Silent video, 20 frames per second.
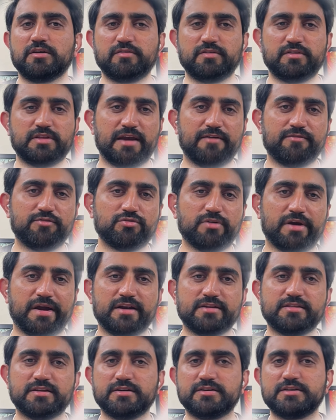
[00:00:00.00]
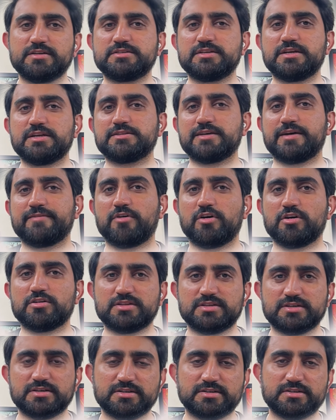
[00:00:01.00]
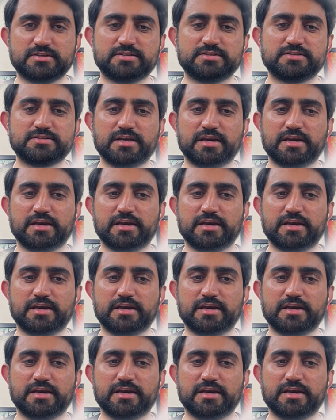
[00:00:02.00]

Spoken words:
We have to add the details of authors